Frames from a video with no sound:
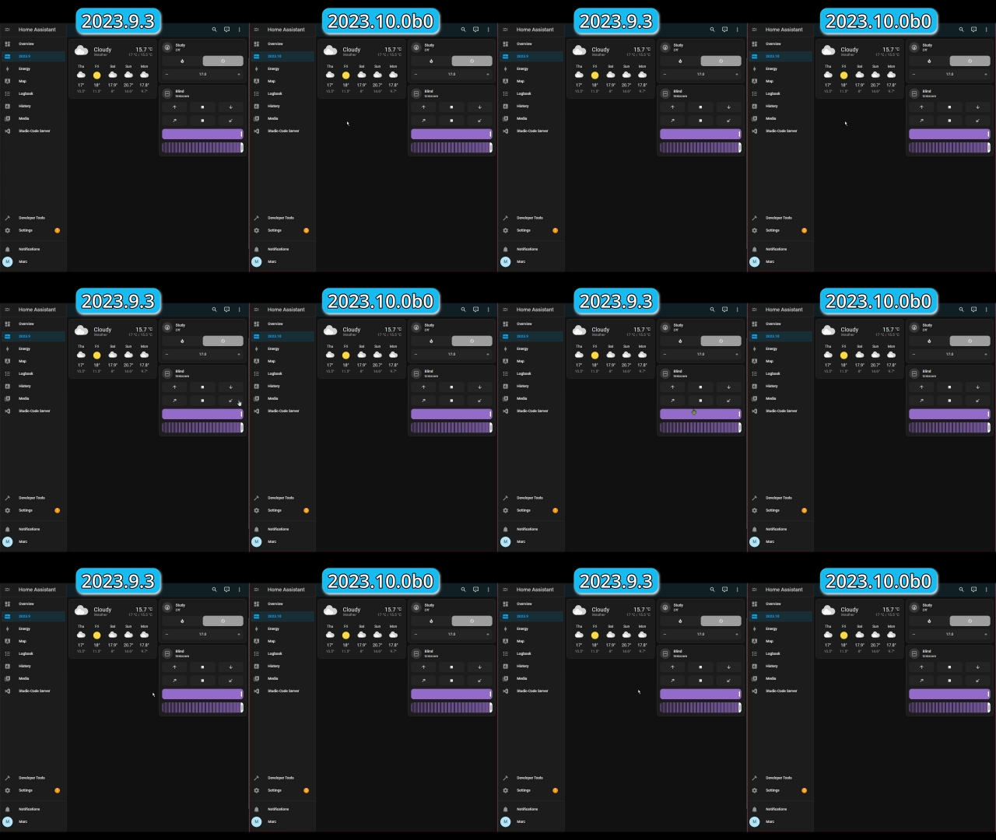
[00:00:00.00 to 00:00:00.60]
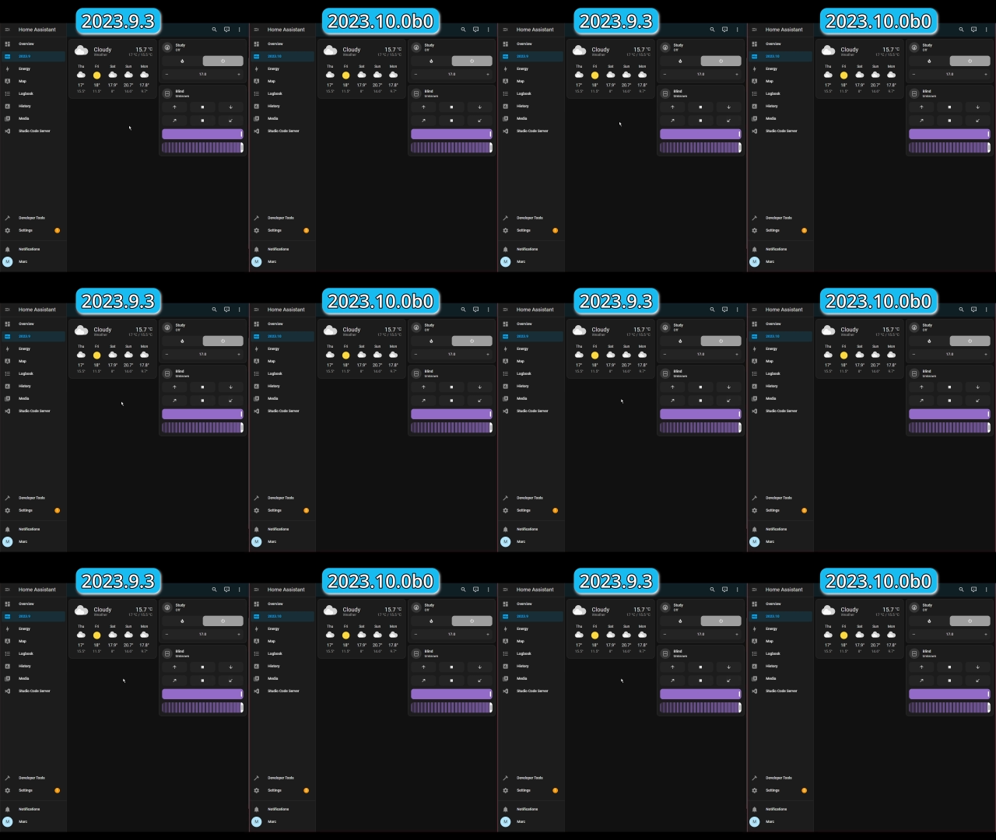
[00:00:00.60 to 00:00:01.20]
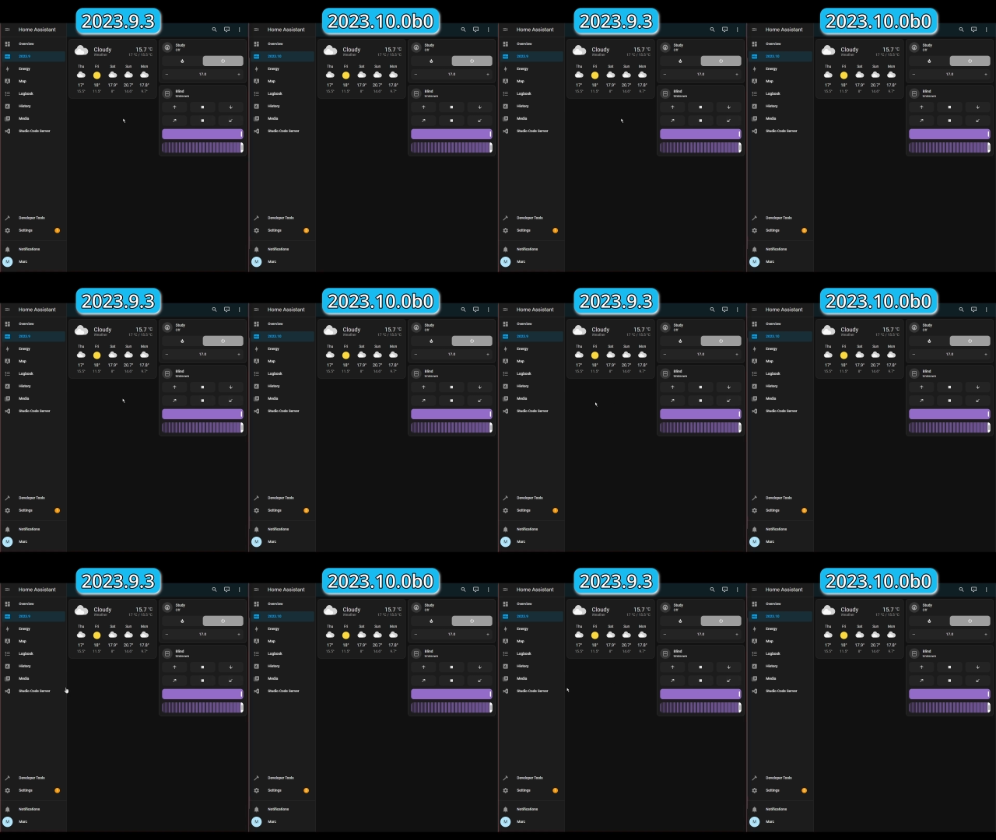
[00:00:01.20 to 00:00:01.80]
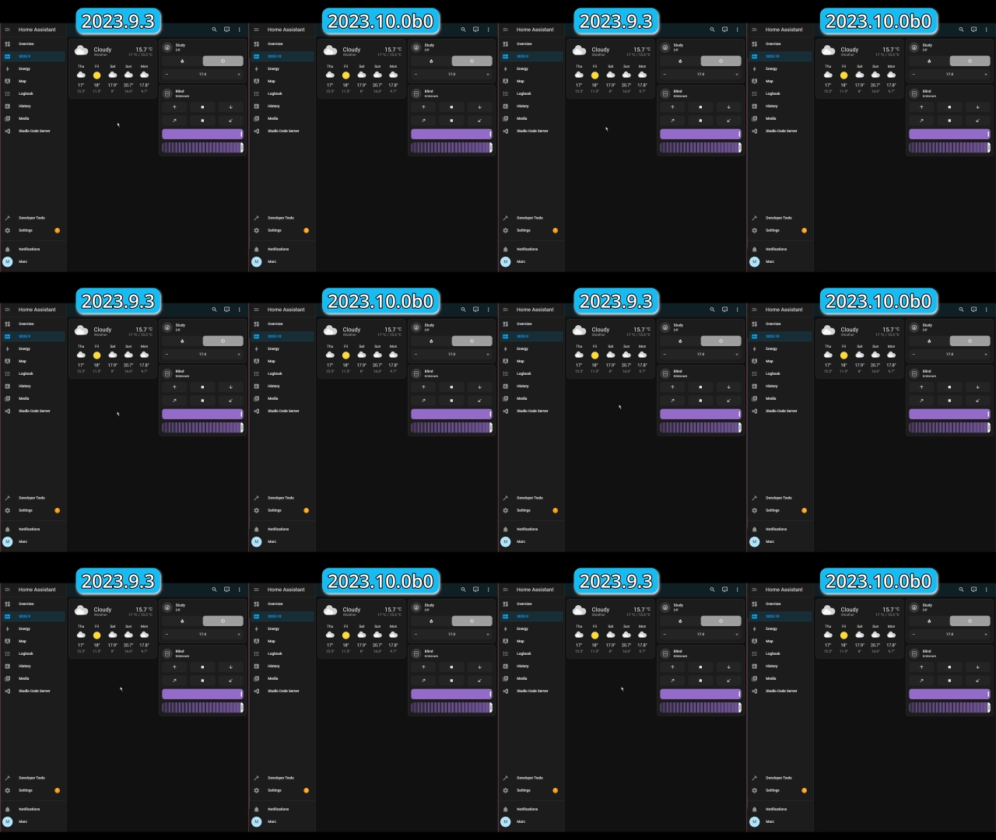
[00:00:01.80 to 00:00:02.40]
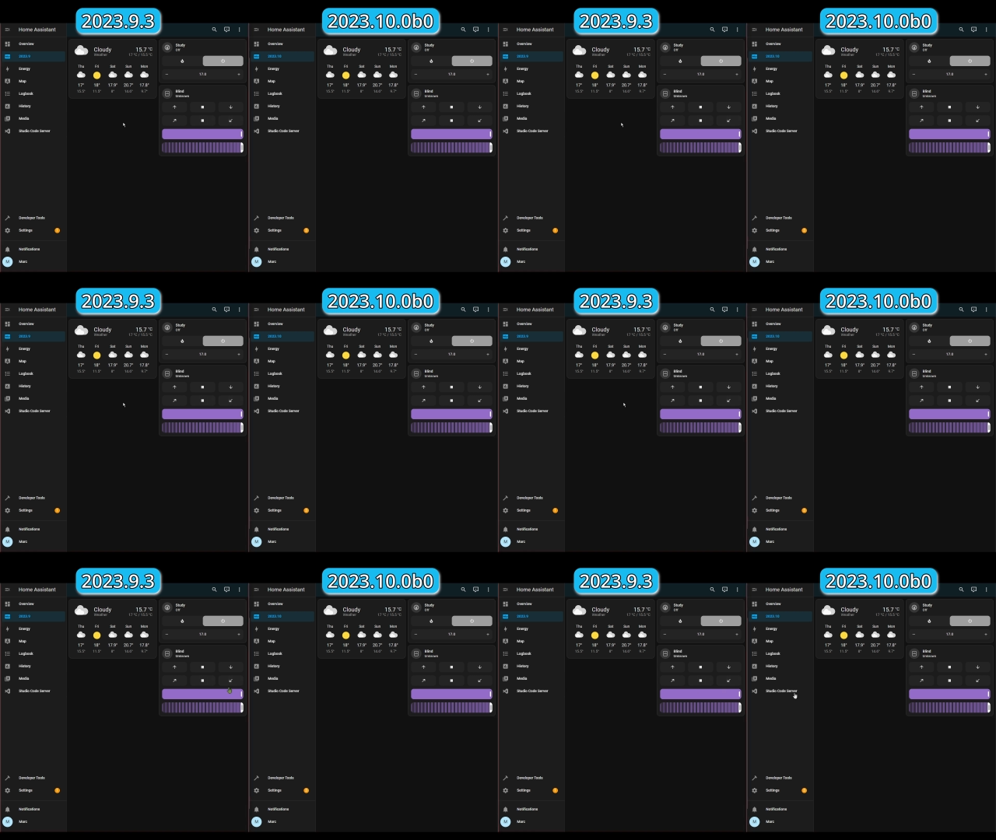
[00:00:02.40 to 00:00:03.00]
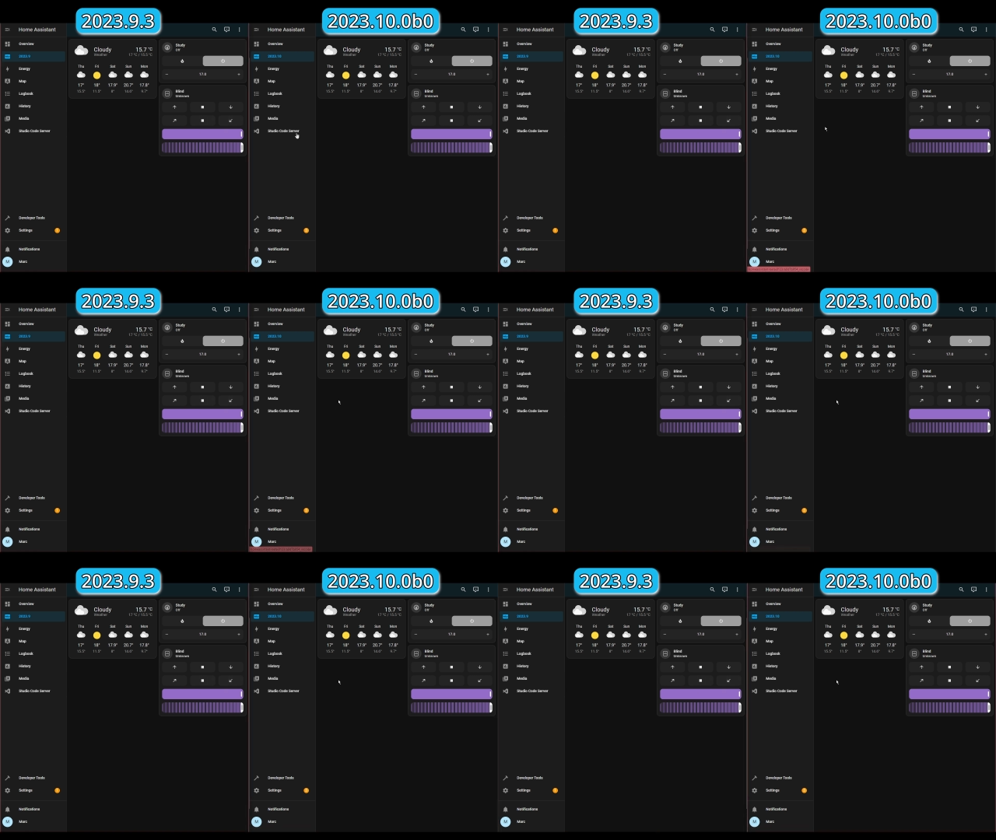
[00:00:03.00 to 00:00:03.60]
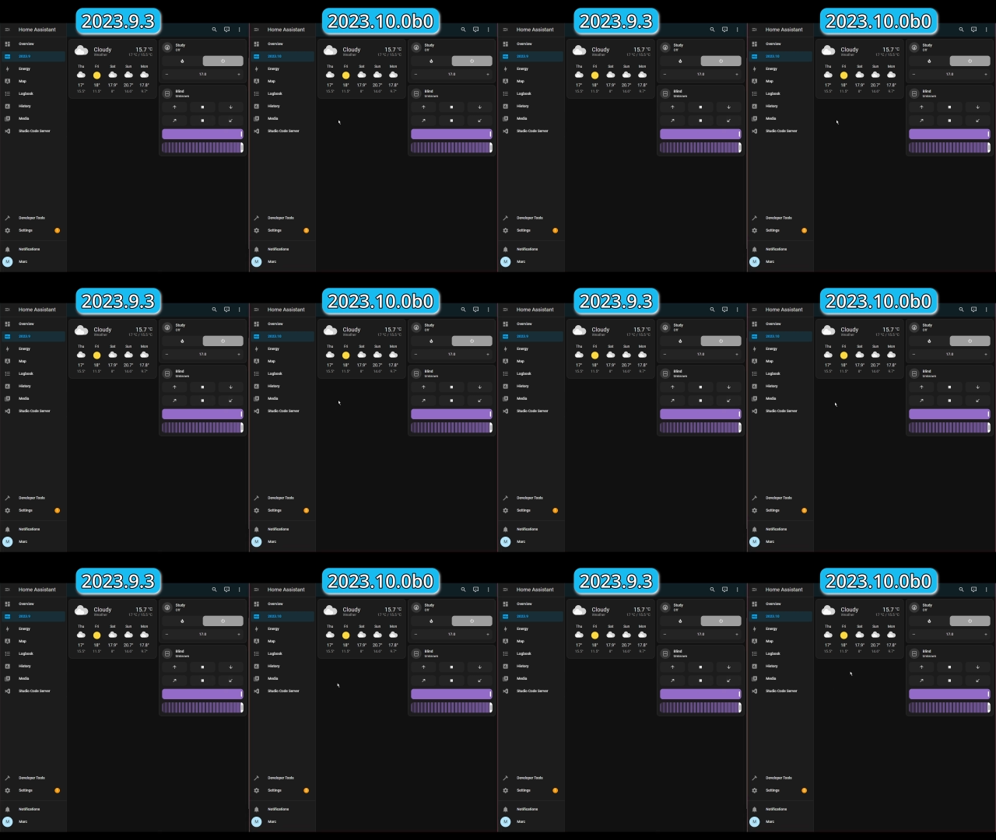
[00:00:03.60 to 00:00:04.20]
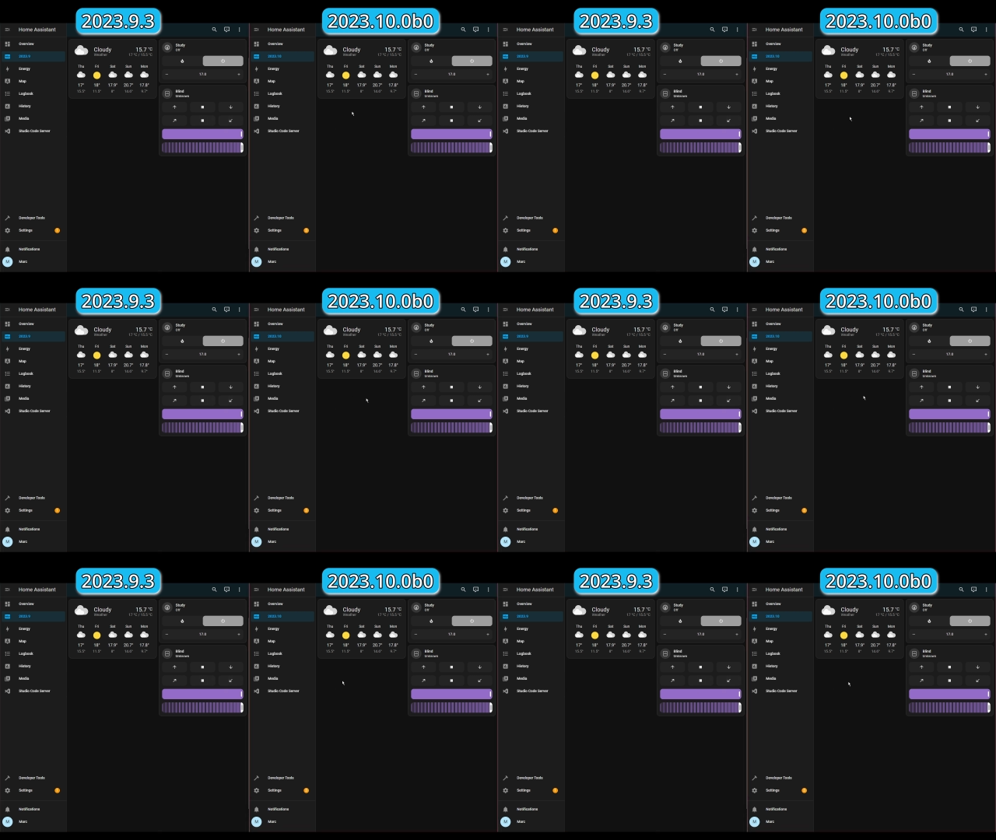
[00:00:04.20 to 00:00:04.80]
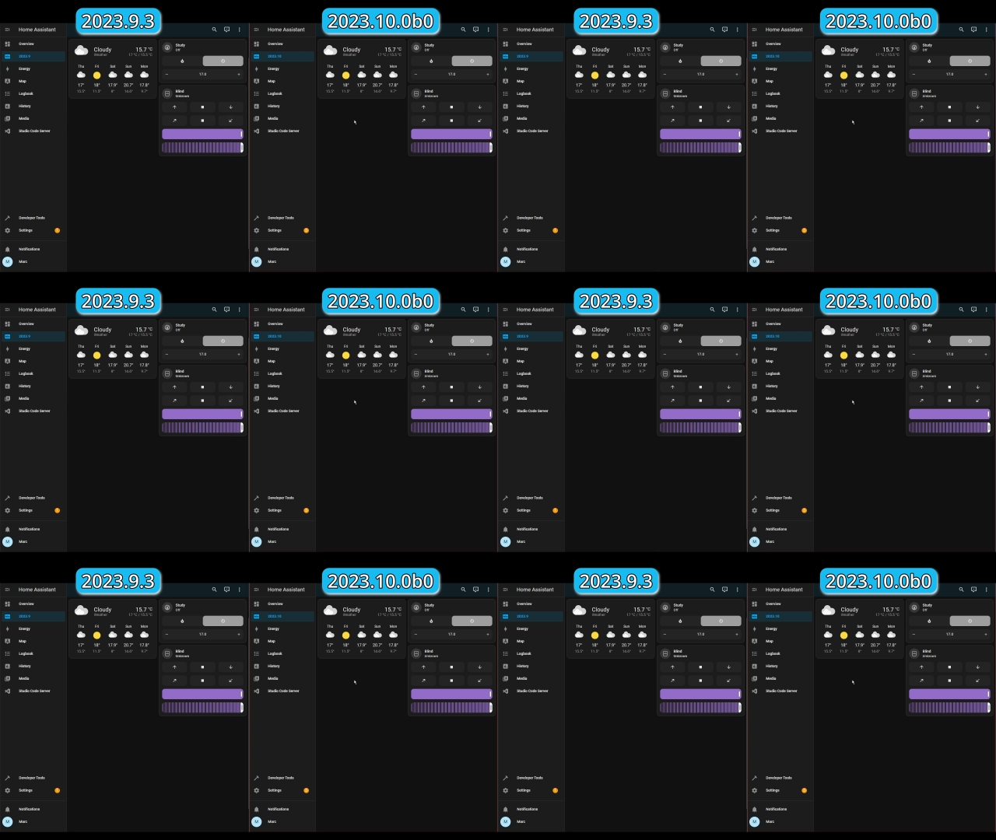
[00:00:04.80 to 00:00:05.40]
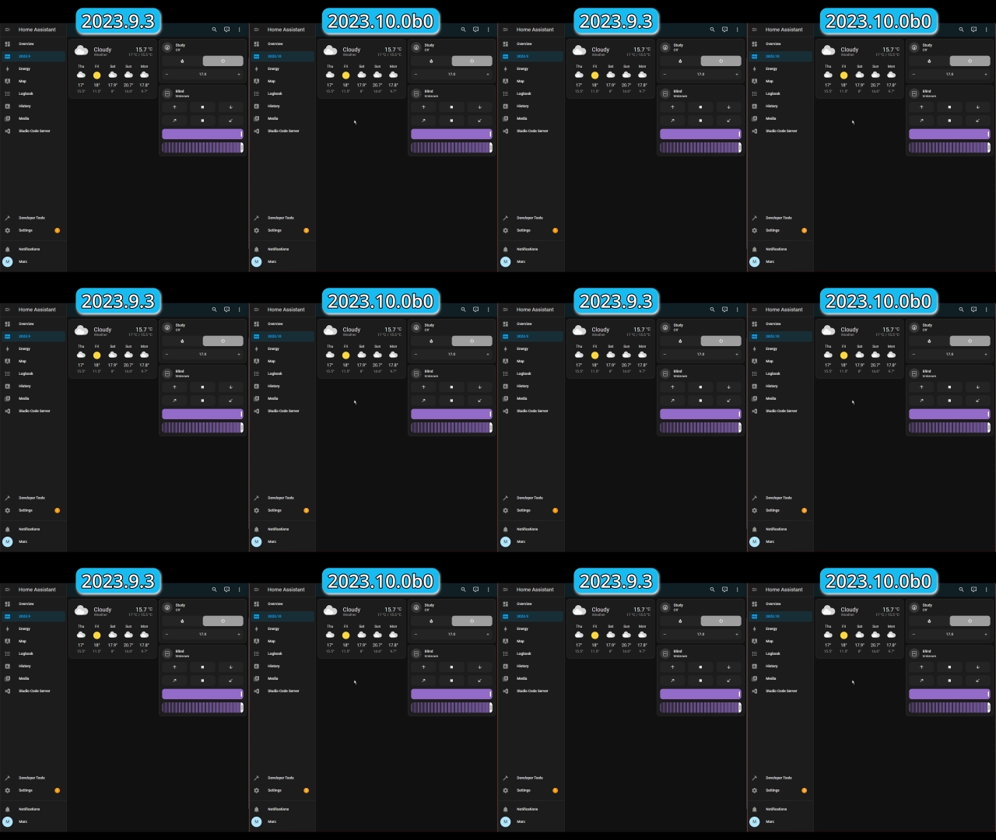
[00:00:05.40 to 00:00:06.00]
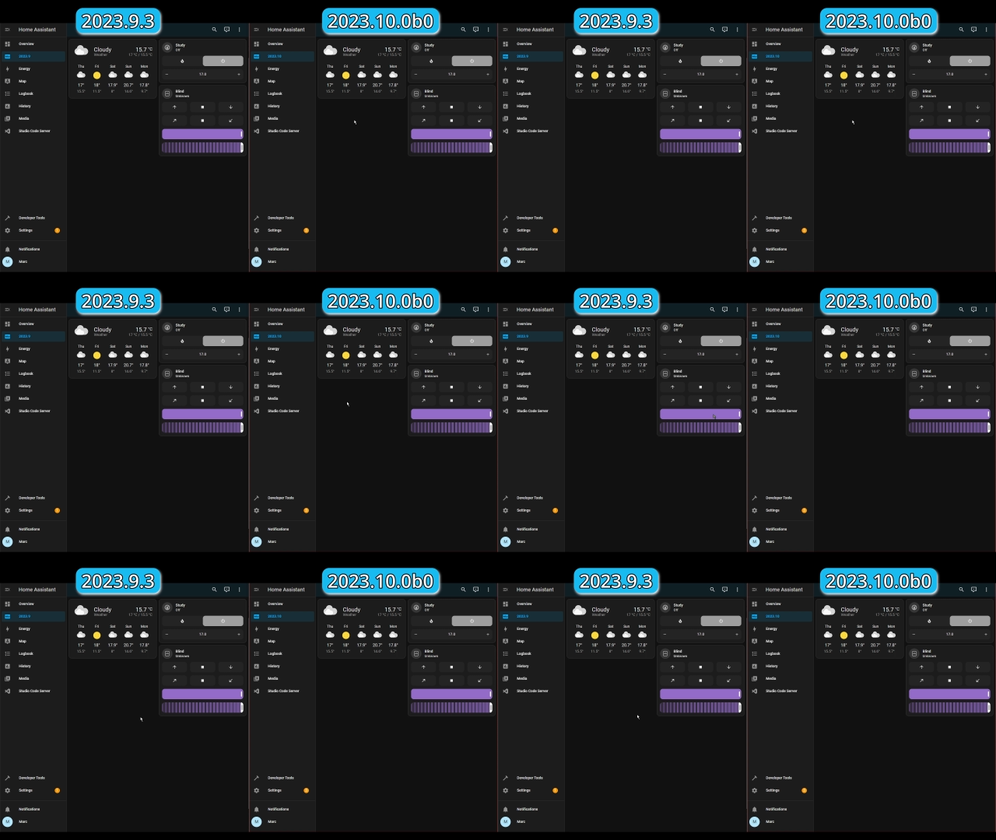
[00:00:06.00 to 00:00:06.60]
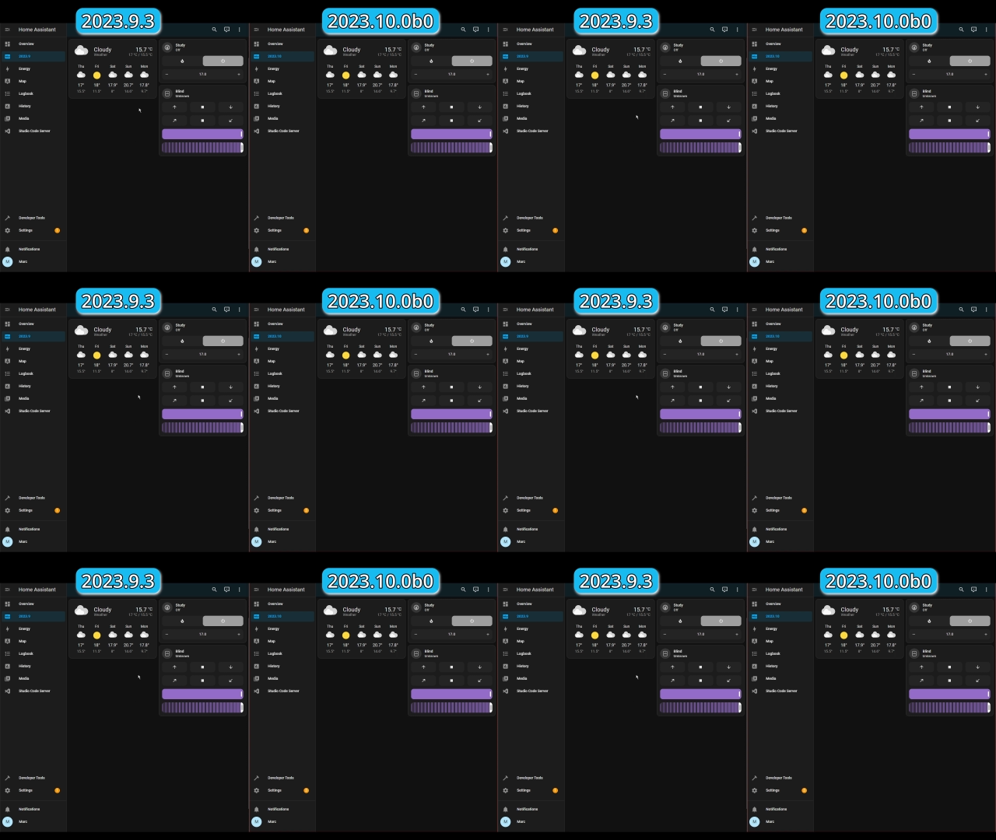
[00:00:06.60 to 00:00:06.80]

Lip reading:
Nobody's mouth can be seen.